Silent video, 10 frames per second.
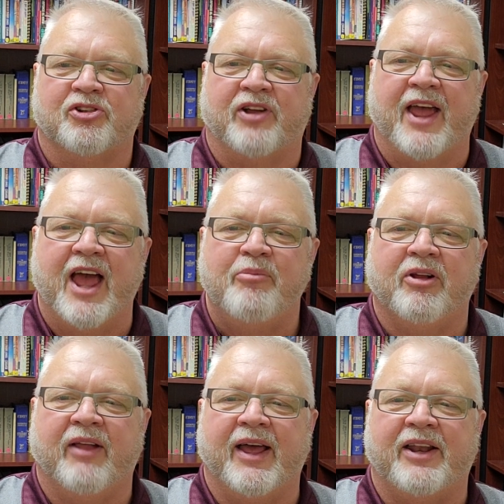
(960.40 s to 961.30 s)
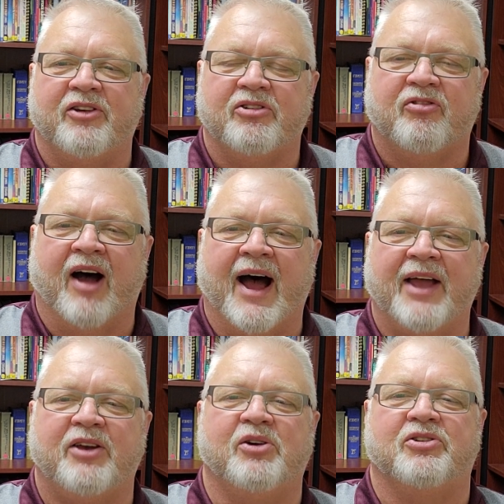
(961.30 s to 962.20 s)
to emulate his
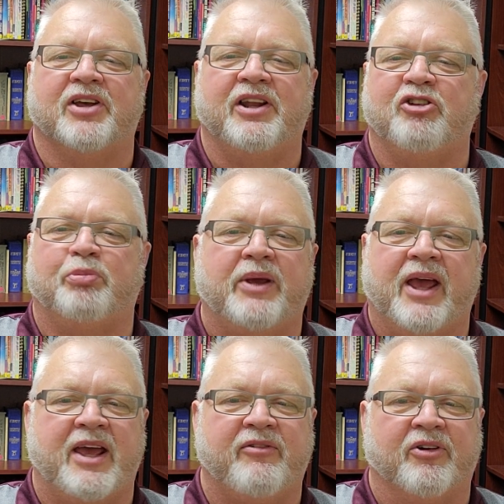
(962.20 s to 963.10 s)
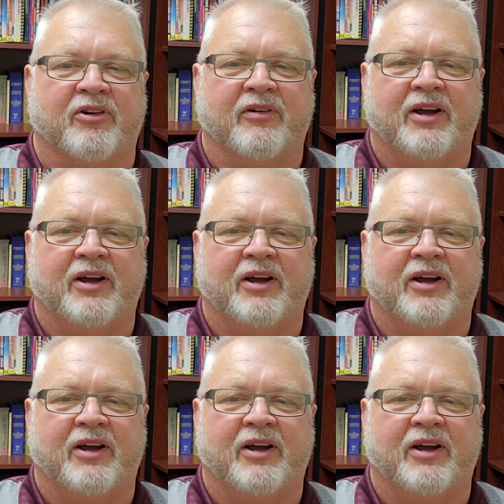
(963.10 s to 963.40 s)
values and his behavior,